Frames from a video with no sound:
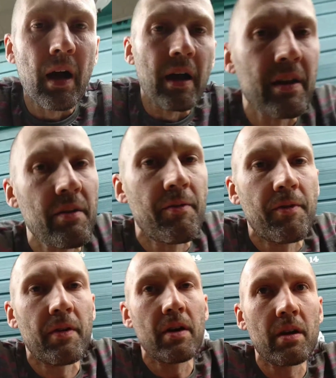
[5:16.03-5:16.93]
and
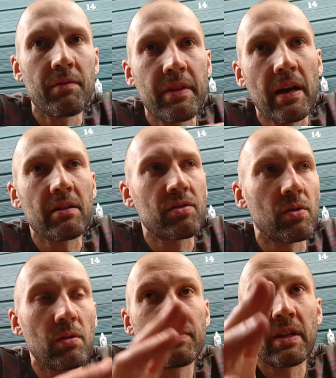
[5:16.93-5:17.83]
if that
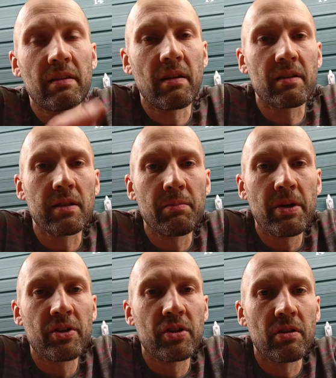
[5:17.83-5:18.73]
solves that
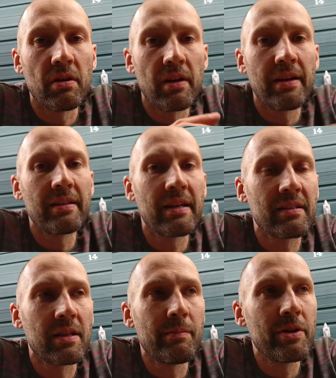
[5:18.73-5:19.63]
red
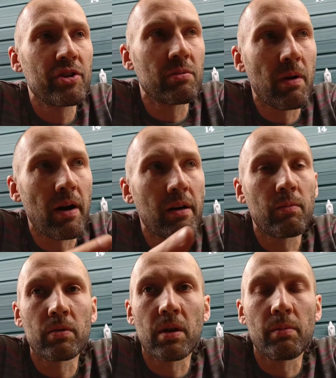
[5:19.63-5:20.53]
exclamation mark,
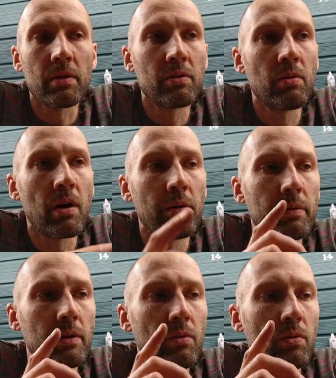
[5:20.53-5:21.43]
what I will do, I
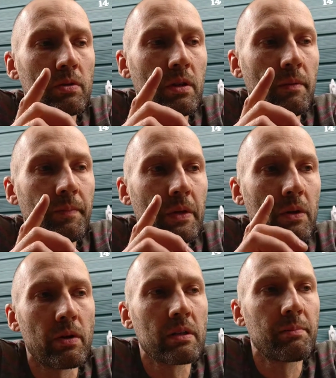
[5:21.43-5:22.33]
will order
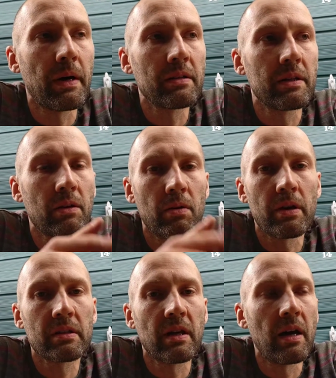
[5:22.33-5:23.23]
correct battery,
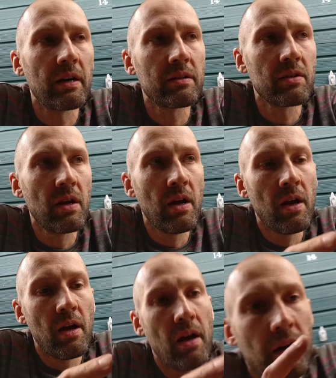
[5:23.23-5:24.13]
correct height,
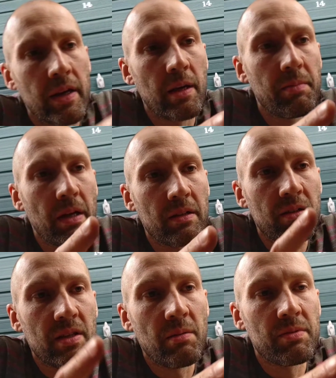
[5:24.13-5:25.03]
keep that
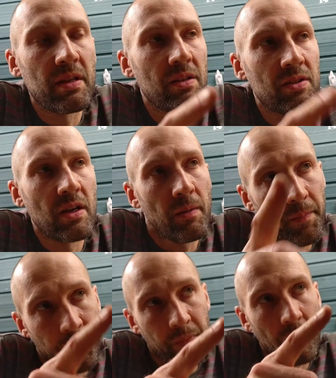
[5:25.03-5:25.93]
the same sensor
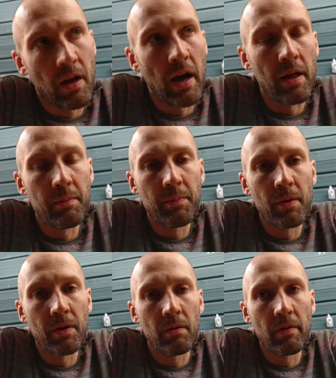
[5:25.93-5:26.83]
and
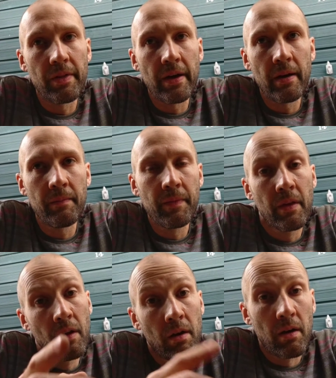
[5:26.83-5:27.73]
put over there,
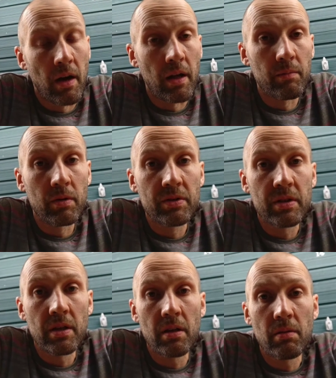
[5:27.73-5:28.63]
and we'll
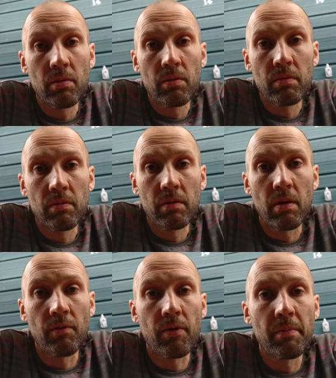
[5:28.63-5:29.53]
see,
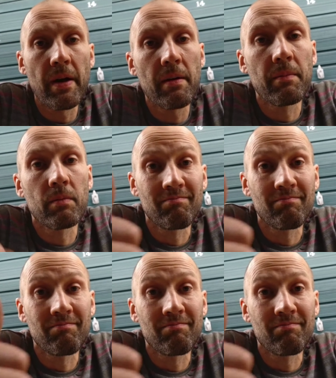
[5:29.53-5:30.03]
go from there.